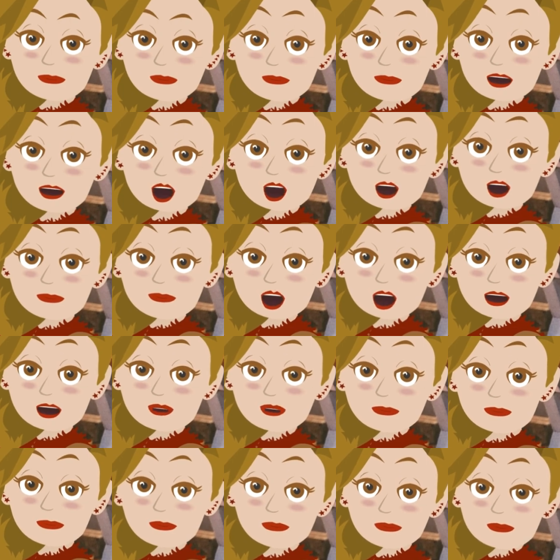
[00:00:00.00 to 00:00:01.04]
And you said,
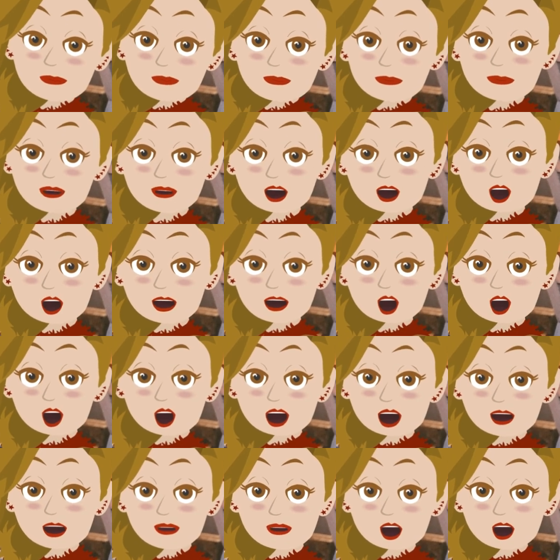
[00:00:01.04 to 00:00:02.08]
I'm
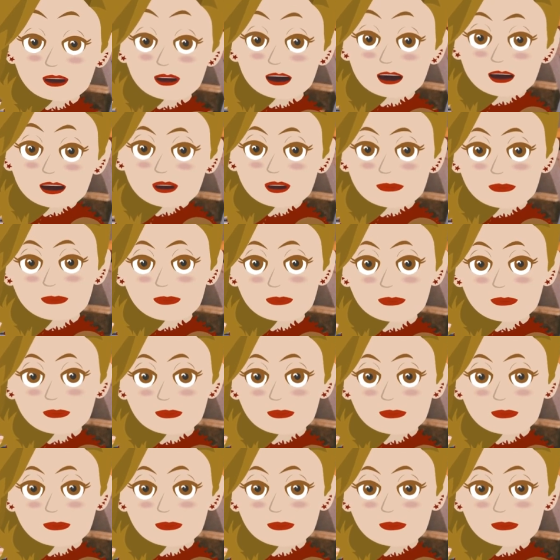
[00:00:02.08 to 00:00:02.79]
willing to do that.